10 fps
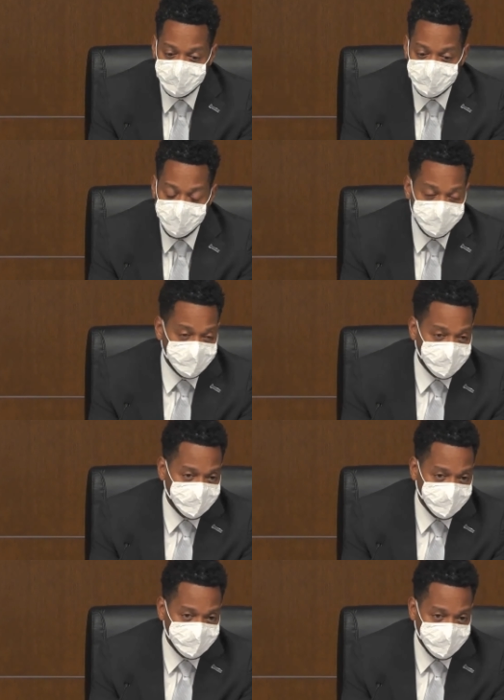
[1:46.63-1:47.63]
talk to any of
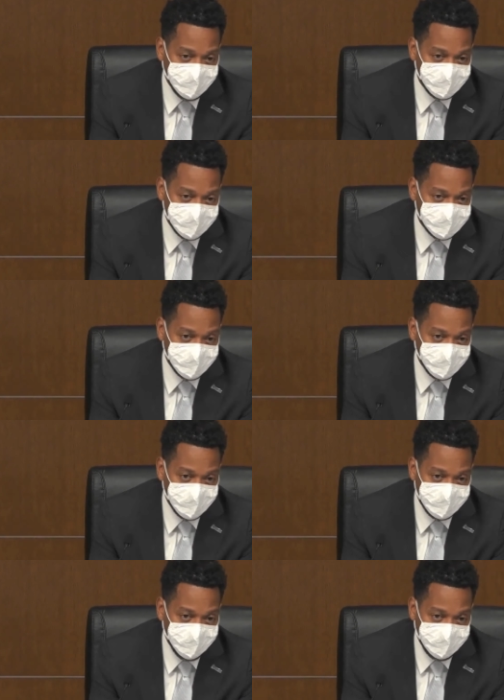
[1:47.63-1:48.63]
those families that we
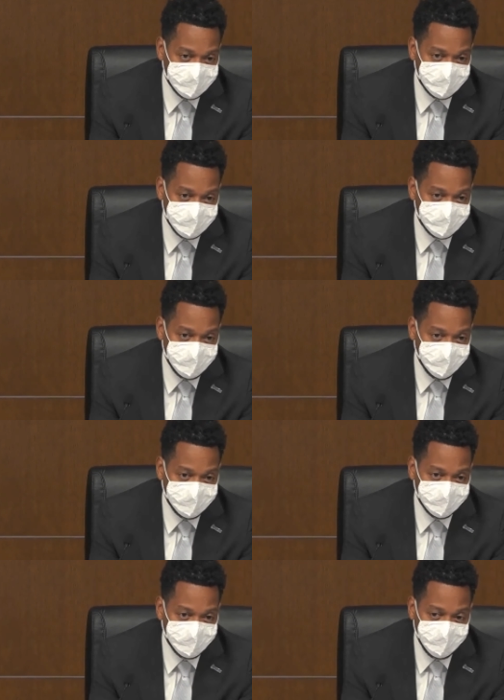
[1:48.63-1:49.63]
impact each day.
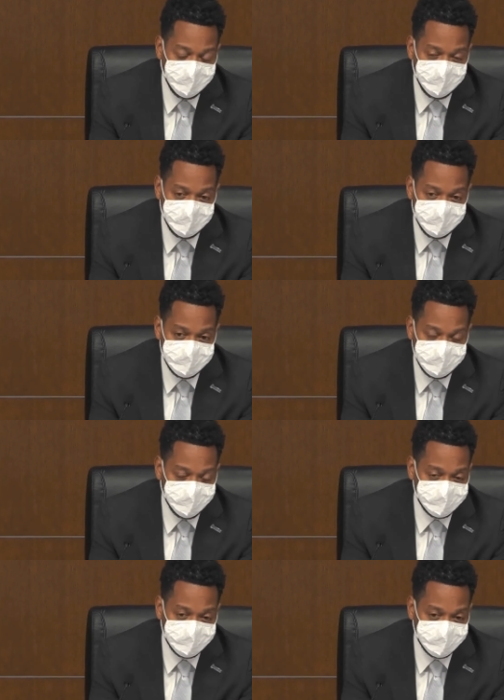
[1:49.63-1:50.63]

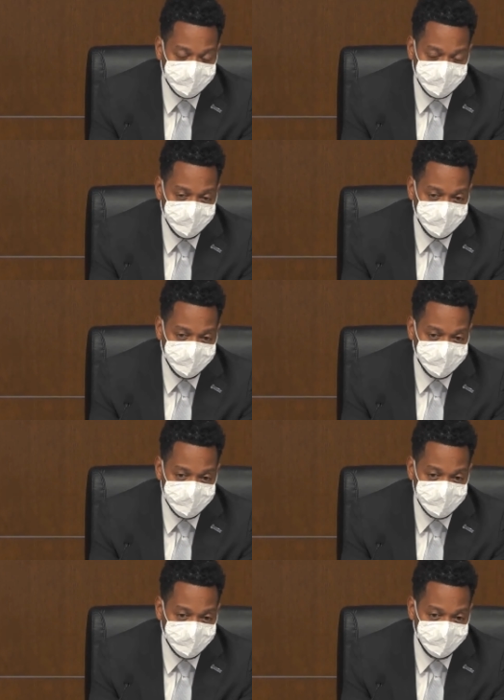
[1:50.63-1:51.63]
Talk to, you know,
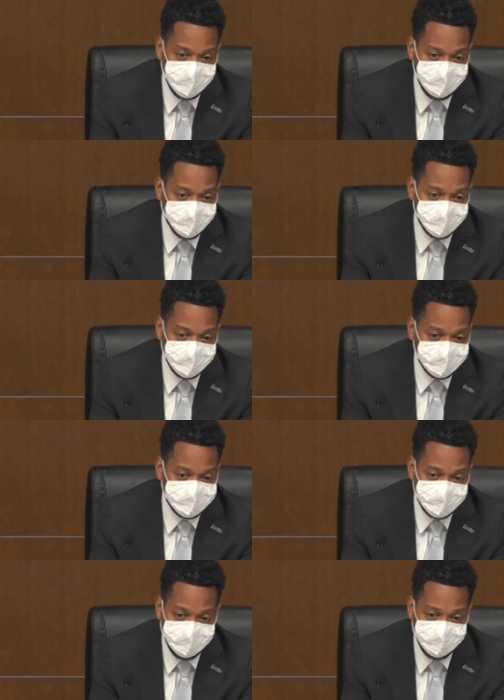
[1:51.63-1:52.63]
single mom on the east
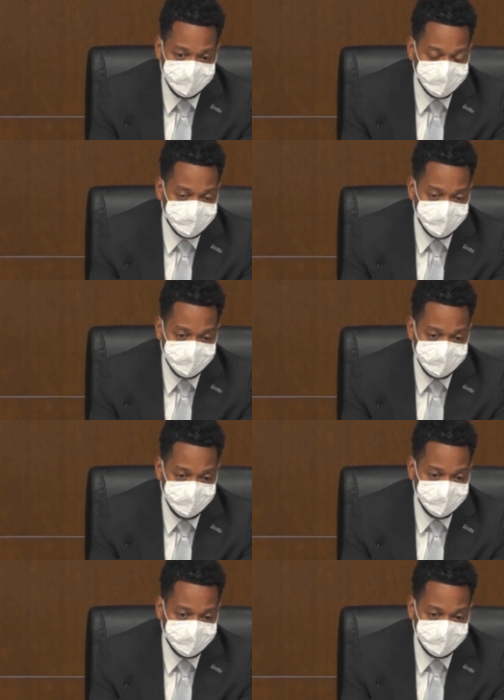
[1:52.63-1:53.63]
side who's trying to make it